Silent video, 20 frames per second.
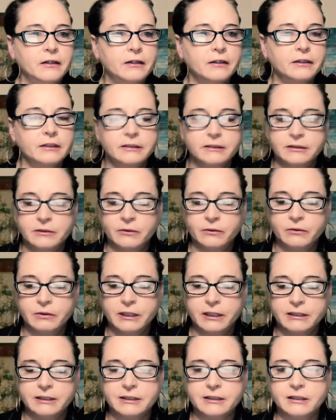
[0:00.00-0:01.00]
So
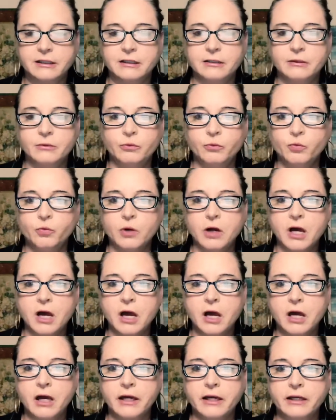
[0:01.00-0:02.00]
let's see
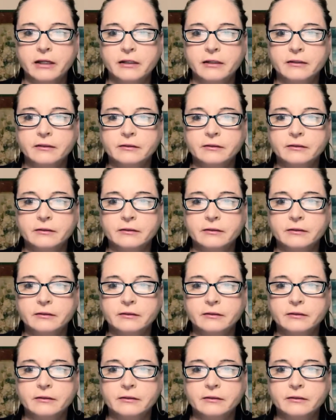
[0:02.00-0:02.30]
why.